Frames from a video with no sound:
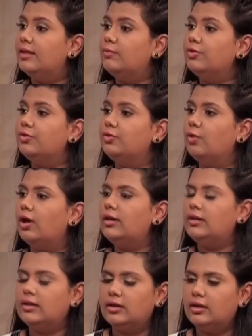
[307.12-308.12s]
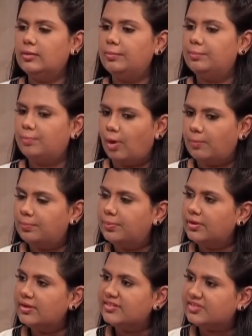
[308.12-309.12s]
was not a
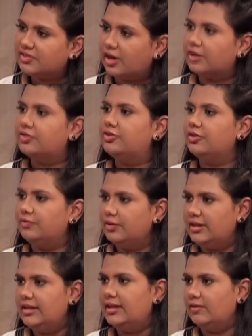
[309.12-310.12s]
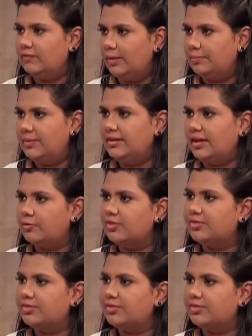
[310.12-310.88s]
proper structure for redevelopment that was